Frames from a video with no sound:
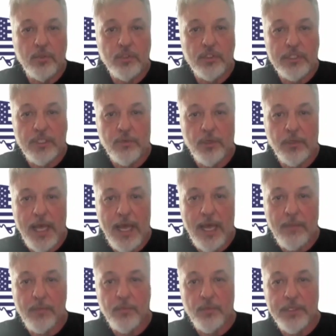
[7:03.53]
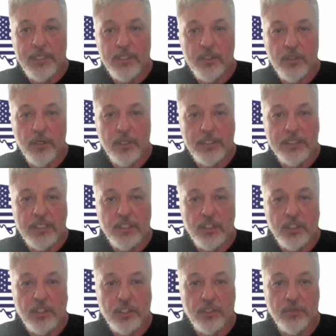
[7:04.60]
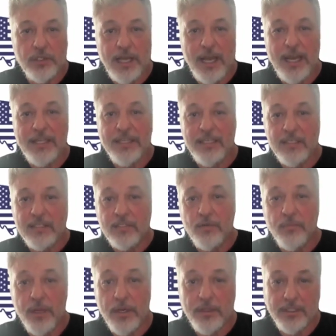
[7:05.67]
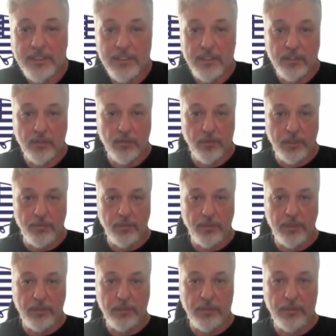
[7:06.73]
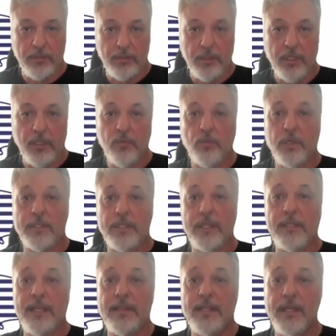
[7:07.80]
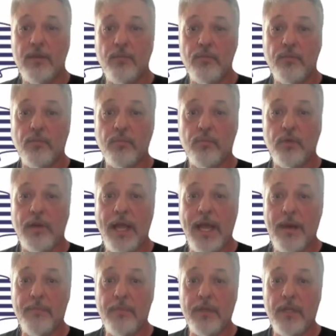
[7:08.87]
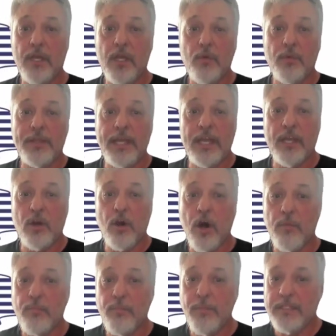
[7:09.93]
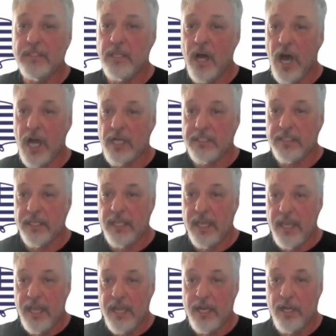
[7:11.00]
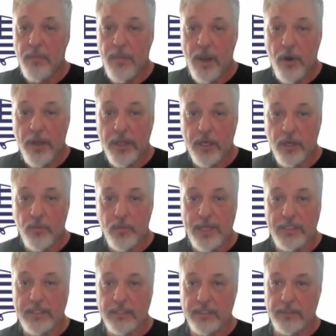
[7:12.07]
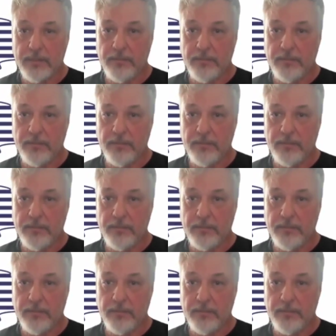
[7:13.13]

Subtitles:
think would happen when they started teaching children ideas their parents disagreed with? What did they think would happen when they called men toxic and America racist?